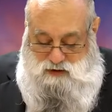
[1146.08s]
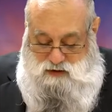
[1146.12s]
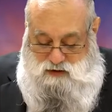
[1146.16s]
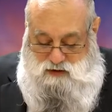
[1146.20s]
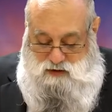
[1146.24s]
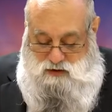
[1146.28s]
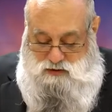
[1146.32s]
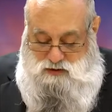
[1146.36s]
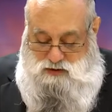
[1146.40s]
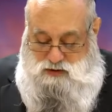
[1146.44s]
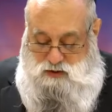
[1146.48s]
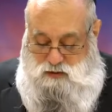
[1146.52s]

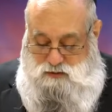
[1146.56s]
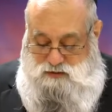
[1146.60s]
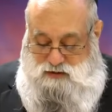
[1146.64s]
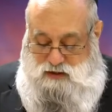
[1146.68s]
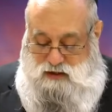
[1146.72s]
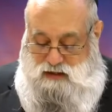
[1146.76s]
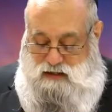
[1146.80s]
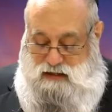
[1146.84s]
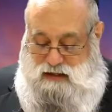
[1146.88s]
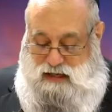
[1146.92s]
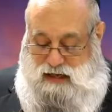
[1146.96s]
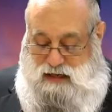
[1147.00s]
million Jews
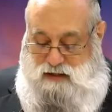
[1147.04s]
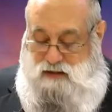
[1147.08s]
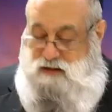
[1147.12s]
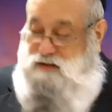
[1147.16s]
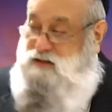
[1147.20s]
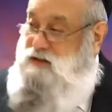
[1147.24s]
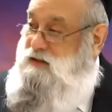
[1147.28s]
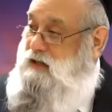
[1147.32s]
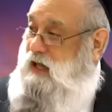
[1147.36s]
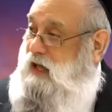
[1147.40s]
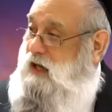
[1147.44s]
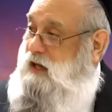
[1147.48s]
in the
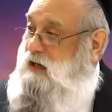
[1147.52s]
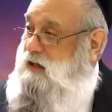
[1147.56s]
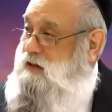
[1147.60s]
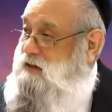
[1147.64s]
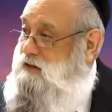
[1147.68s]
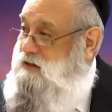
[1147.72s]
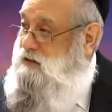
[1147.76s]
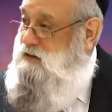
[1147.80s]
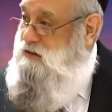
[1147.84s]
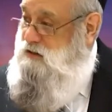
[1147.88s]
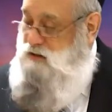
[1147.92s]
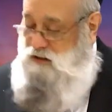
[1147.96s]
United
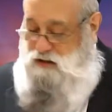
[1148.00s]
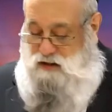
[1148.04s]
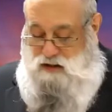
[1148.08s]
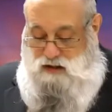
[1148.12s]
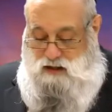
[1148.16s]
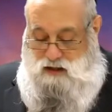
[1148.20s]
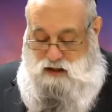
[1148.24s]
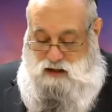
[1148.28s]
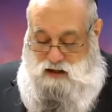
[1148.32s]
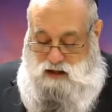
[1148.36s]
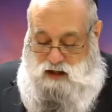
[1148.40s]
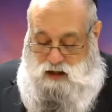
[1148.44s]
States,
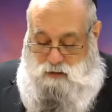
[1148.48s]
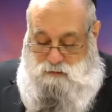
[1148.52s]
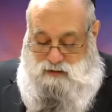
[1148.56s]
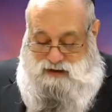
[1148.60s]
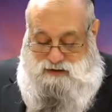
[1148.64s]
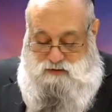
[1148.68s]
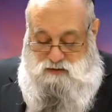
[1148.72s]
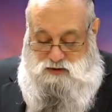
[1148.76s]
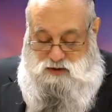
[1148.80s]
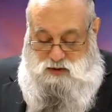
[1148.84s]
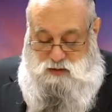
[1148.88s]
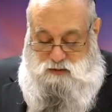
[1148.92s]

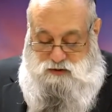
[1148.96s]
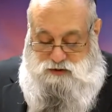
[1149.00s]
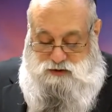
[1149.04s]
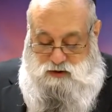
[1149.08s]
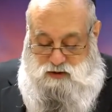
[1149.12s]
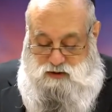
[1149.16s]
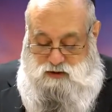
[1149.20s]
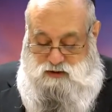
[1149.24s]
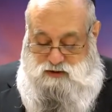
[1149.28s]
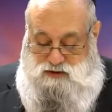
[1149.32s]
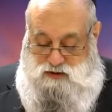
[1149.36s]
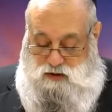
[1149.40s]
about
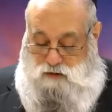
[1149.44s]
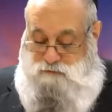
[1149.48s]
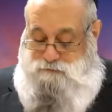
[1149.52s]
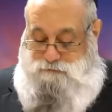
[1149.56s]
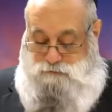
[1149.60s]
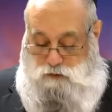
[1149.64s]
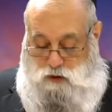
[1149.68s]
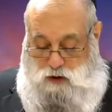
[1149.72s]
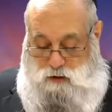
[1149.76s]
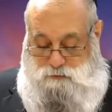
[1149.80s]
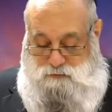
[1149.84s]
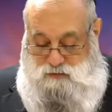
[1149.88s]
two-thirds or
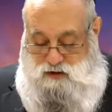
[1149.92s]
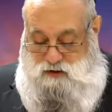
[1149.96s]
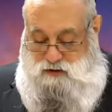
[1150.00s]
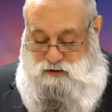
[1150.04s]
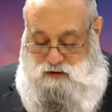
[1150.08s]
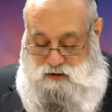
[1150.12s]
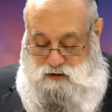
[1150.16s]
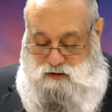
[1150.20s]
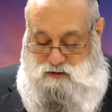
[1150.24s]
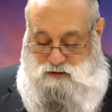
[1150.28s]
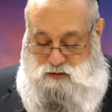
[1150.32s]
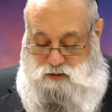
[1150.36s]
4
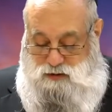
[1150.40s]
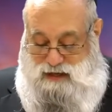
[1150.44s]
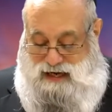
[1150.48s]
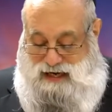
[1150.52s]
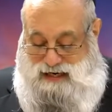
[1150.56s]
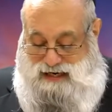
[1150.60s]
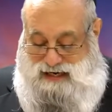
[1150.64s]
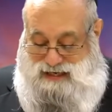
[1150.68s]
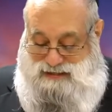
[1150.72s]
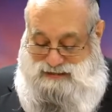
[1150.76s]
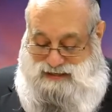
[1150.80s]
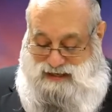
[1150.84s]
million do
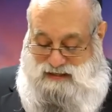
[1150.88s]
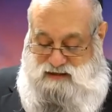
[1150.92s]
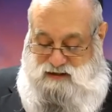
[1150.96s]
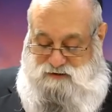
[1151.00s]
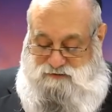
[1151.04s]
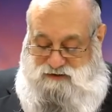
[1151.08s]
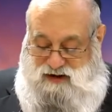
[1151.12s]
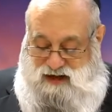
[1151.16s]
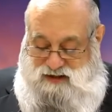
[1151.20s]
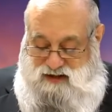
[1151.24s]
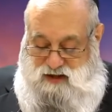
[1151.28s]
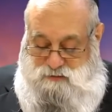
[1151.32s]
not
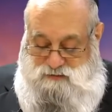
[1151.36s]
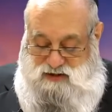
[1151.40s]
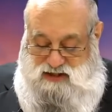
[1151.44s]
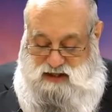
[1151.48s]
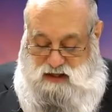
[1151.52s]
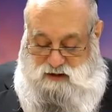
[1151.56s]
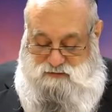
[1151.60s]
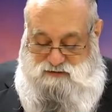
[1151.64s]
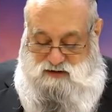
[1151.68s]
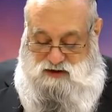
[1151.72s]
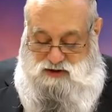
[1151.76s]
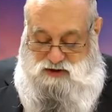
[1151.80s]
identify
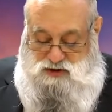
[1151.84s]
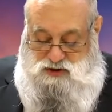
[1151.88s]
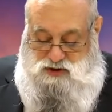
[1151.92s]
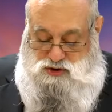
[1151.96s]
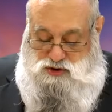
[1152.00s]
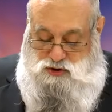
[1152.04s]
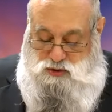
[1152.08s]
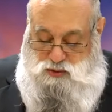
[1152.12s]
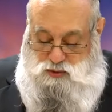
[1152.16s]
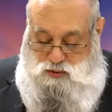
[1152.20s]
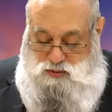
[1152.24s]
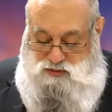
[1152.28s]
themselves as
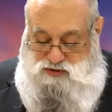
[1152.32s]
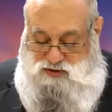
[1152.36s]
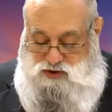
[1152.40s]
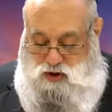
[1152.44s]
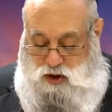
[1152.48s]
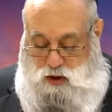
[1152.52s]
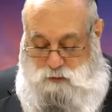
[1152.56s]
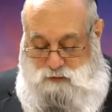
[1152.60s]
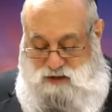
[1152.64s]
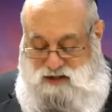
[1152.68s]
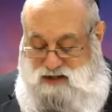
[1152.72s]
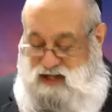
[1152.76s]
Jews
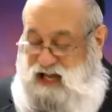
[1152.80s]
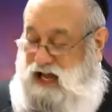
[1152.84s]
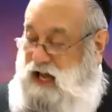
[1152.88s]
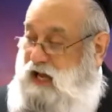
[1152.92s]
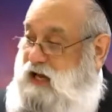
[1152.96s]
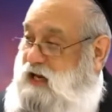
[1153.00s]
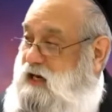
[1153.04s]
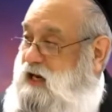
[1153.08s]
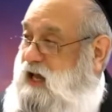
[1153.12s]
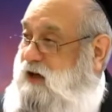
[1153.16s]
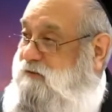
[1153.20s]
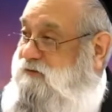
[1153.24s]
or
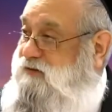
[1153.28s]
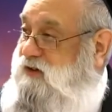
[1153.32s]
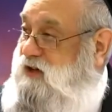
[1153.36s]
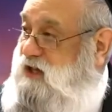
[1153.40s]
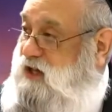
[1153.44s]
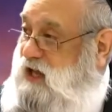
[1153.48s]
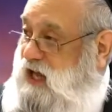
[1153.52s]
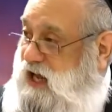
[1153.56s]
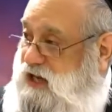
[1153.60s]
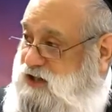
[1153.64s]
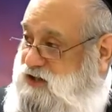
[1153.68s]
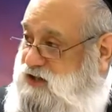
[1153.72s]
maintain
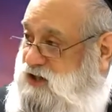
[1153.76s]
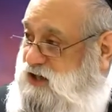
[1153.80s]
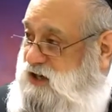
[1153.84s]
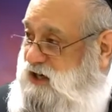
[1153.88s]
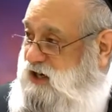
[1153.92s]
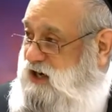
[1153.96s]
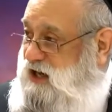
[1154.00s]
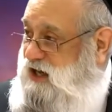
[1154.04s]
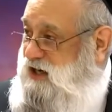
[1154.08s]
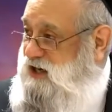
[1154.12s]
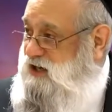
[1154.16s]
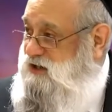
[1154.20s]

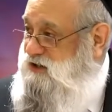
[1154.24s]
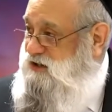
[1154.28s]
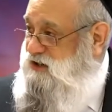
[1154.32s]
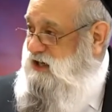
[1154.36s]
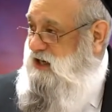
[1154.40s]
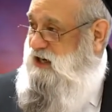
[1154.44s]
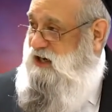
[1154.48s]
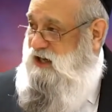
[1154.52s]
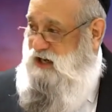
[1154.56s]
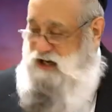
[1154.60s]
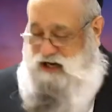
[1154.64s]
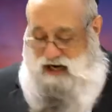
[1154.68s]
affiliation in a
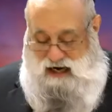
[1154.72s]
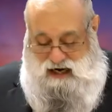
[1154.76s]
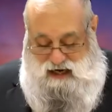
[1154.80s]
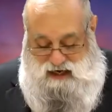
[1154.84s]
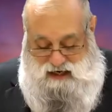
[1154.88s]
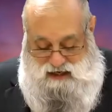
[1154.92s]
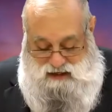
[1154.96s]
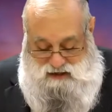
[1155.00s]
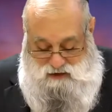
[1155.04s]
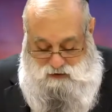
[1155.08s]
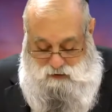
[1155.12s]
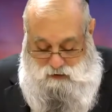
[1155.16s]

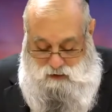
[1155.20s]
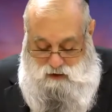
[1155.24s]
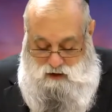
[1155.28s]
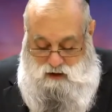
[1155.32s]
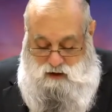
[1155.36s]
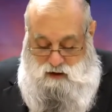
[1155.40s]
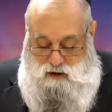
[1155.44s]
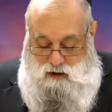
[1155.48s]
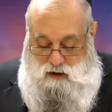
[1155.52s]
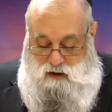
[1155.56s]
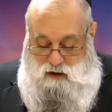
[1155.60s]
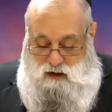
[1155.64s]
synagogue.
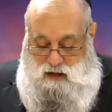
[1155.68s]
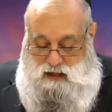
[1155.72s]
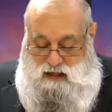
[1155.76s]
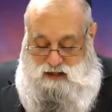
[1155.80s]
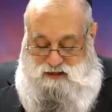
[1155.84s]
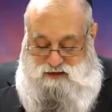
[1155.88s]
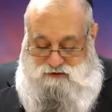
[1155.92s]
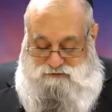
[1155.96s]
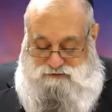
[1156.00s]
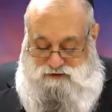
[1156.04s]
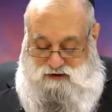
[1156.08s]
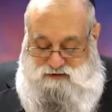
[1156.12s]

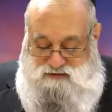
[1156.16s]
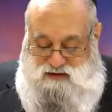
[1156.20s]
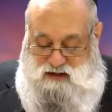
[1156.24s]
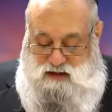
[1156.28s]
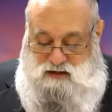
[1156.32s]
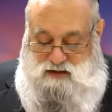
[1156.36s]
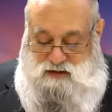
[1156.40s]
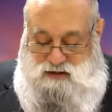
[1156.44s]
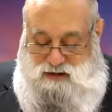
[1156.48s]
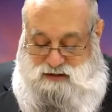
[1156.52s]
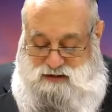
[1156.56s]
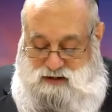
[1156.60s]
In the
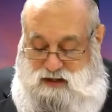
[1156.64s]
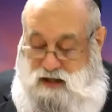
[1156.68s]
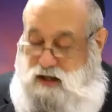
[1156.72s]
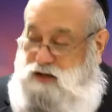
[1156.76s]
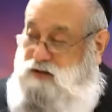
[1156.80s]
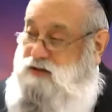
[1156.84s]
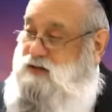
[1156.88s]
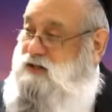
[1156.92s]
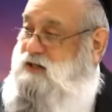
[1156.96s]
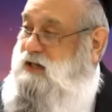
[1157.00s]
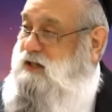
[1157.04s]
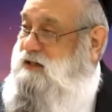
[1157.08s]
56
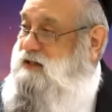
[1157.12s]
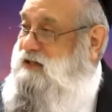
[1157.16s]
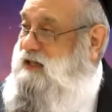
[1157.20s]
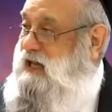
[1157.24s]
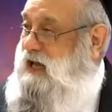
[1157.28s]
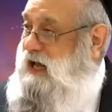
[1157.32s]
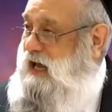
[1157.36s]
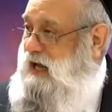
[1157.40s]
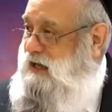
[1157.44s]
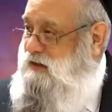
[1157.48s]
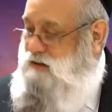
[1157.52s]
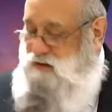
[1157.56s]
years since
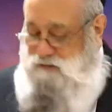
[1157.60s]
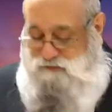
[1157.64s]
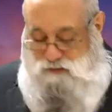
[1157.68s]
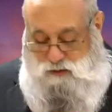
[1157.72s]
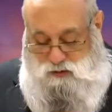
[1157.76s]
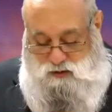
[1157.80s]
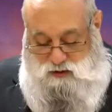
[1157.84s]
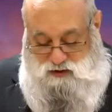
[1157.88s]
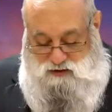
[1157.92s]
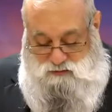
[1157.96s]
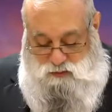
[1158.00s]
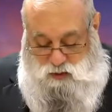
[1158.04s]
the end of
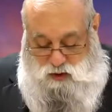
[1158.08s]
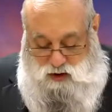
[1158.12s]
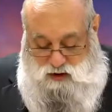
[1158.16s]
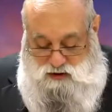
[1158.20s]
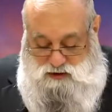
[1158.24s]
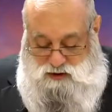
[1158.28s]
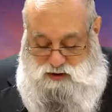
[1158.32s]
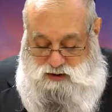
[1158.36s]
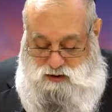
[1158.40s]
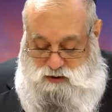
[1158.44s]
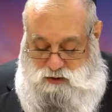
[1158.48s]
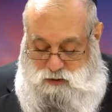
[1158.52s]
World
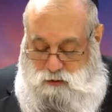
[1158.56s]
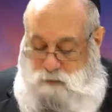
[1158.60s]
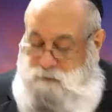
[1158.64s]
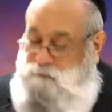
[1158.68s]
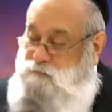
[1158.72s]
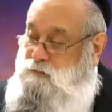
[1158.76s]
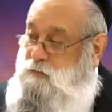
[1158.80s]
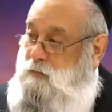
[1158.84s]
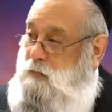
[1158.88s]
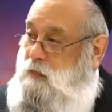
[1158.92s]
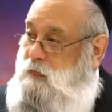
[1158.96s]
War II,